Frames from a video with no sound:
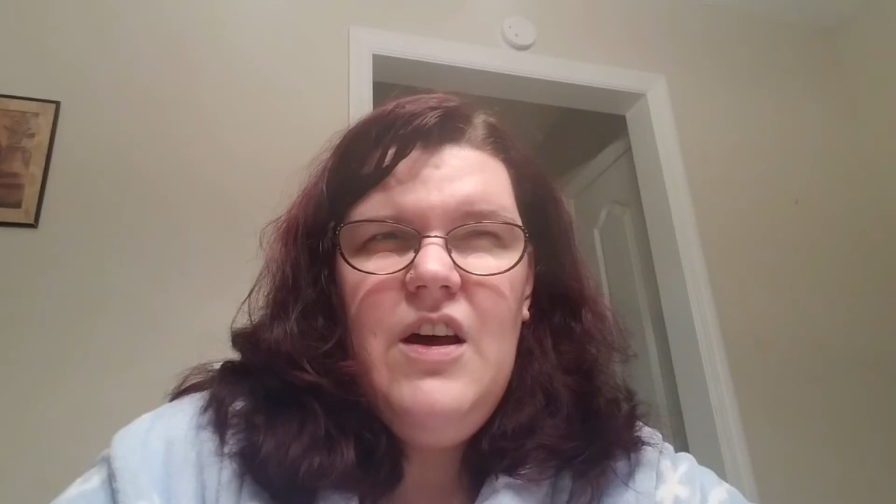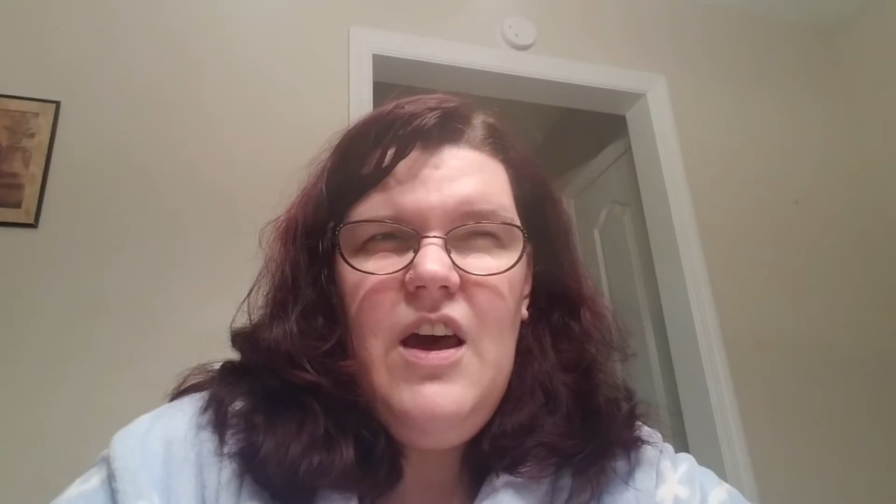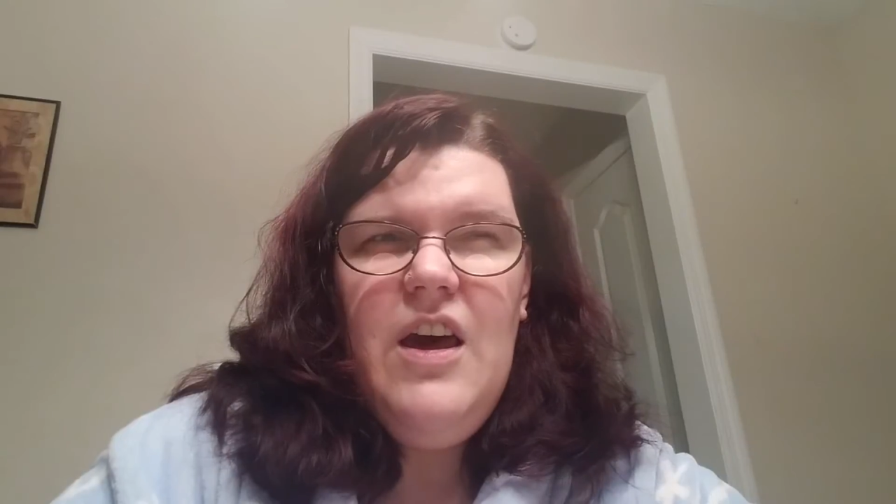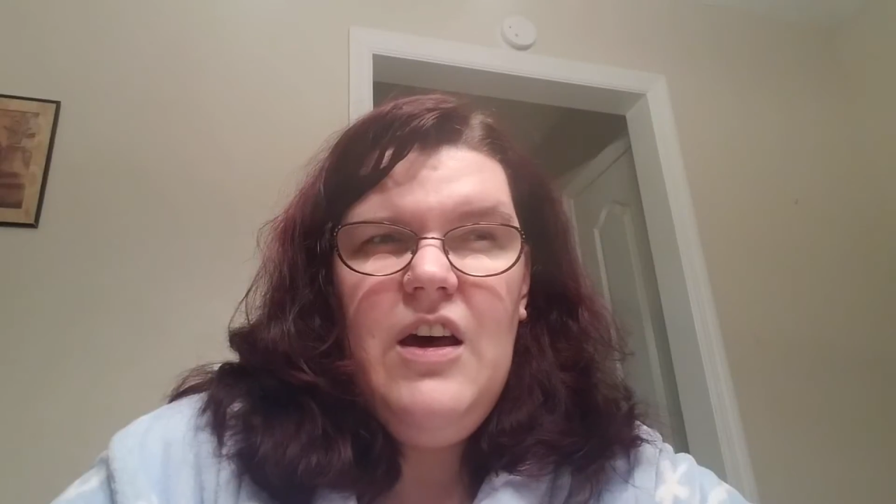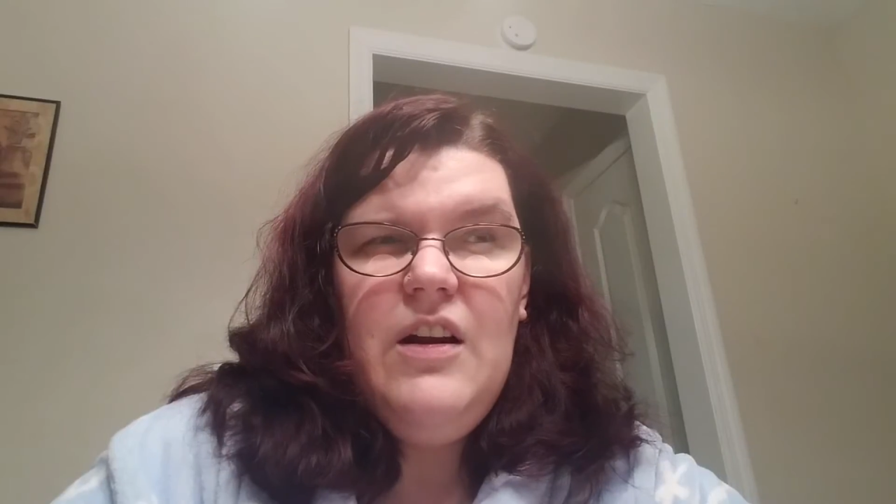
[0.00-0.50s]

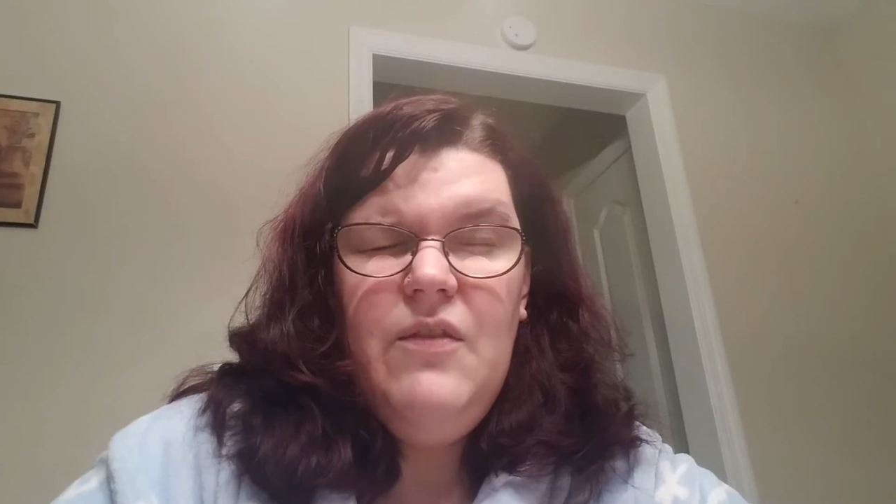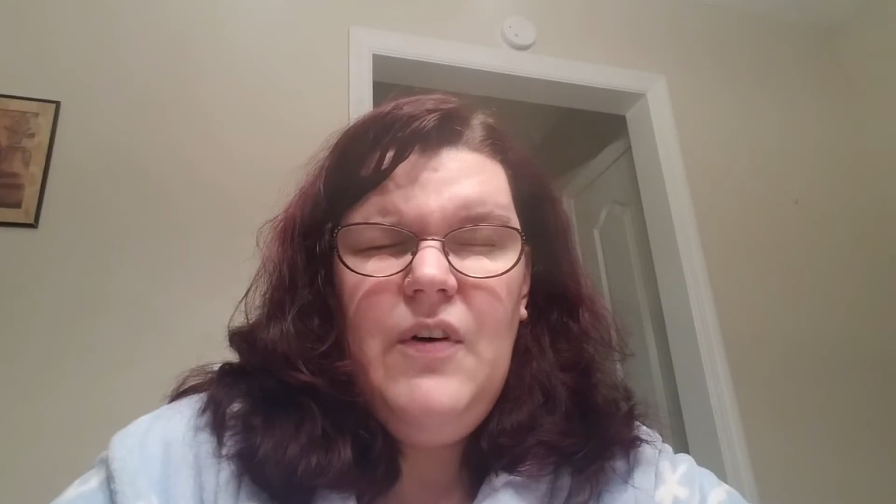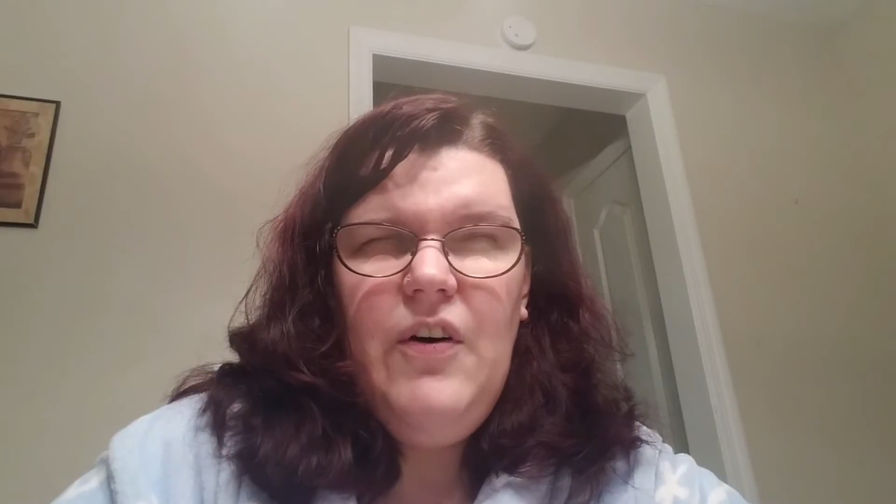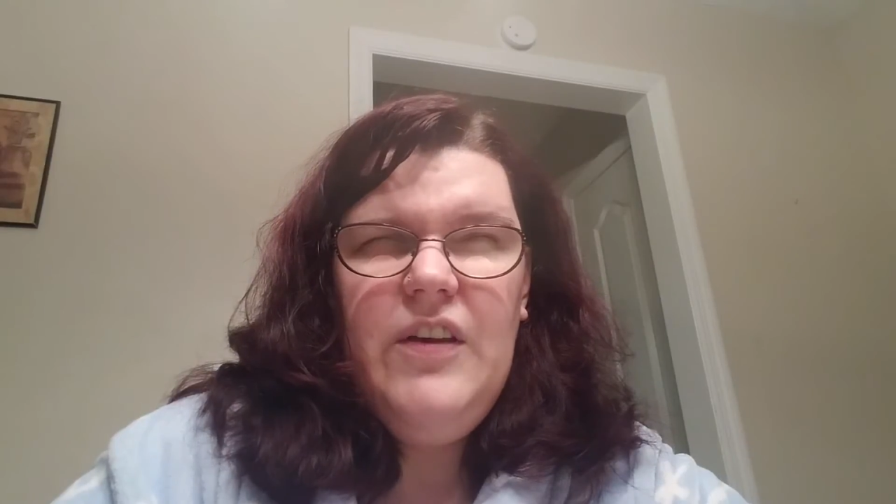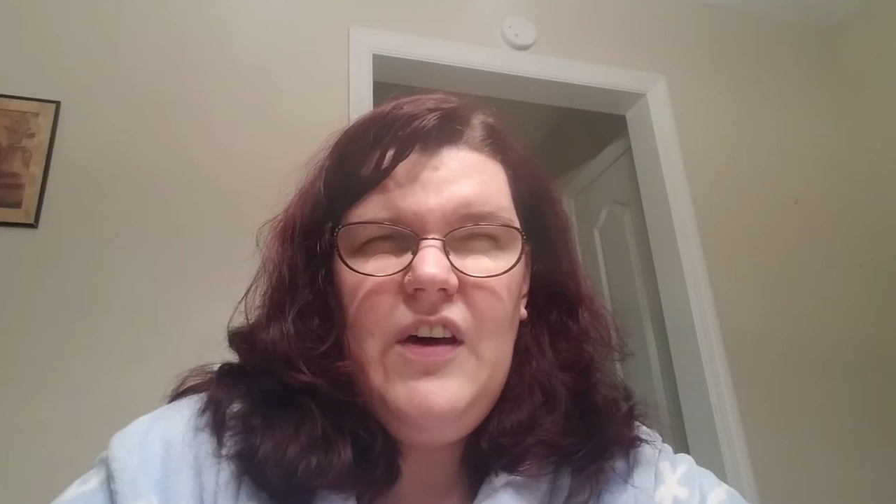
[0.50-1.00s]
And I
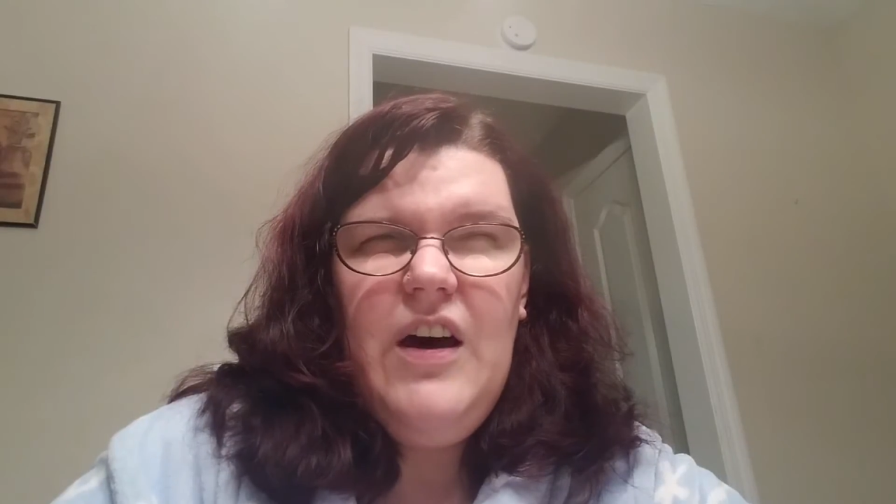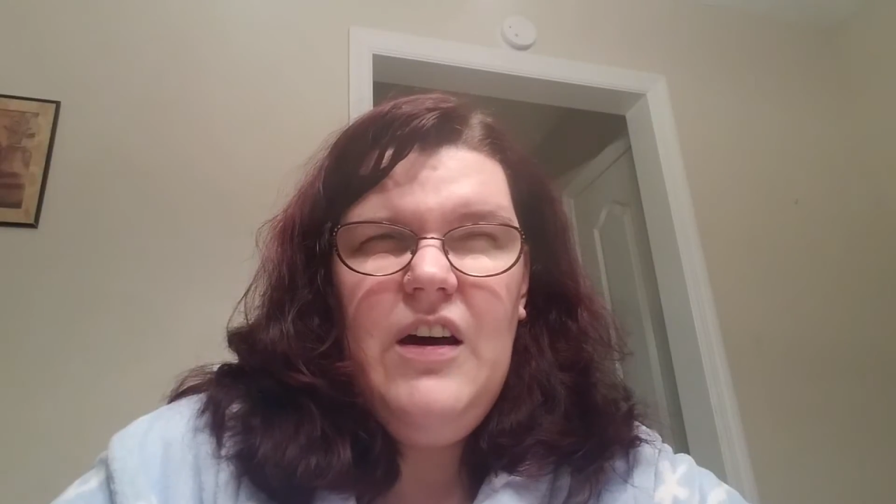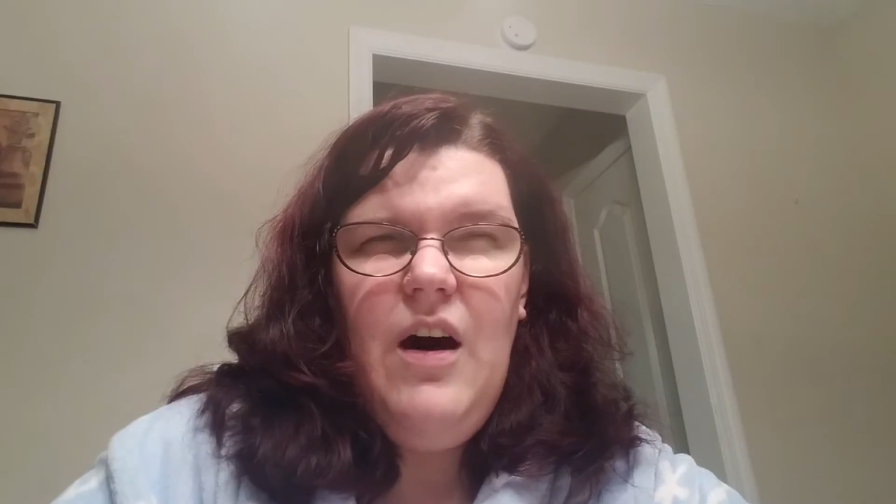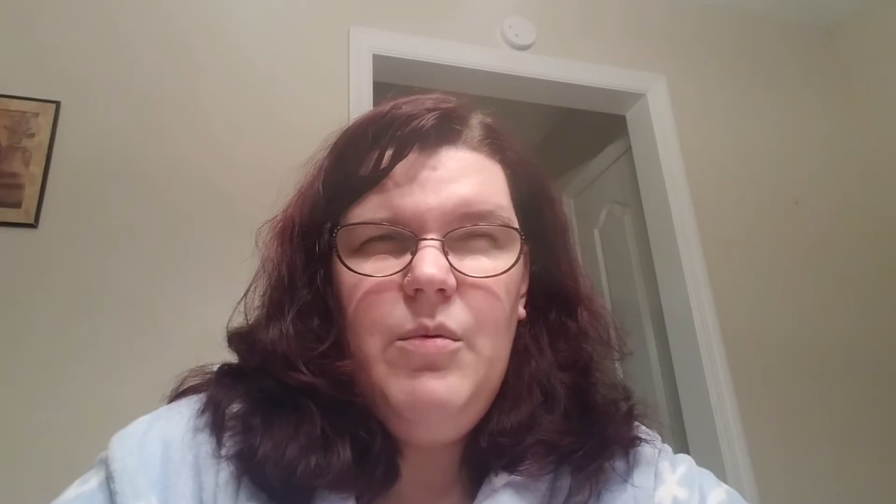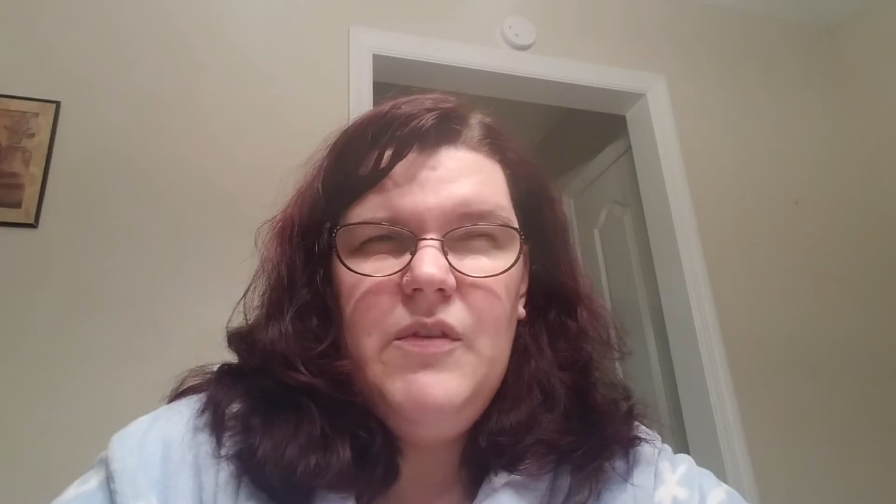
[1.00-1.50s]
felt like
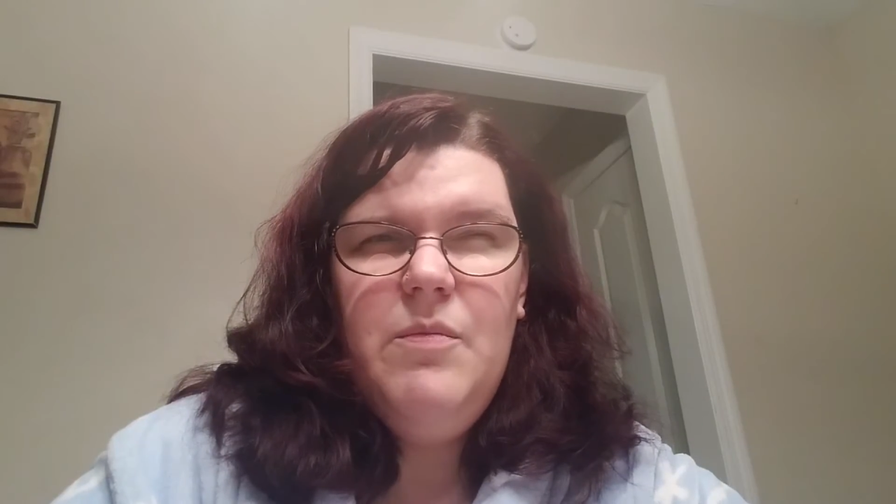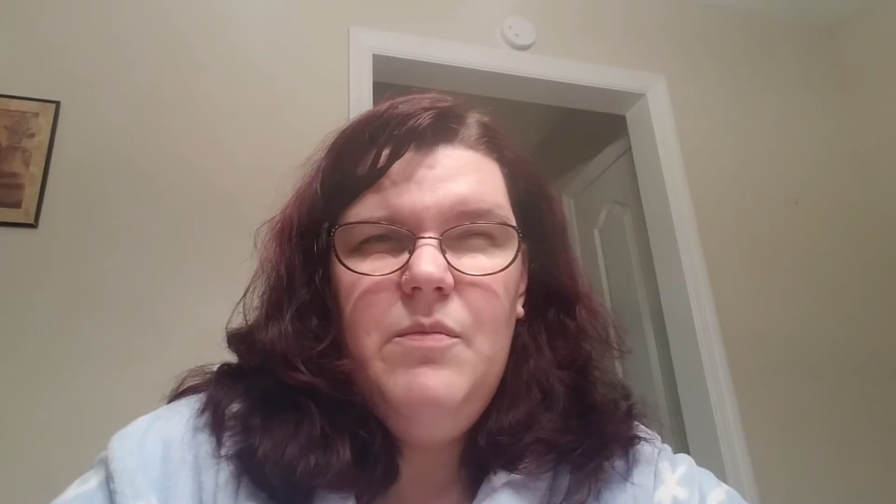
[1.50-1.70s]
that I was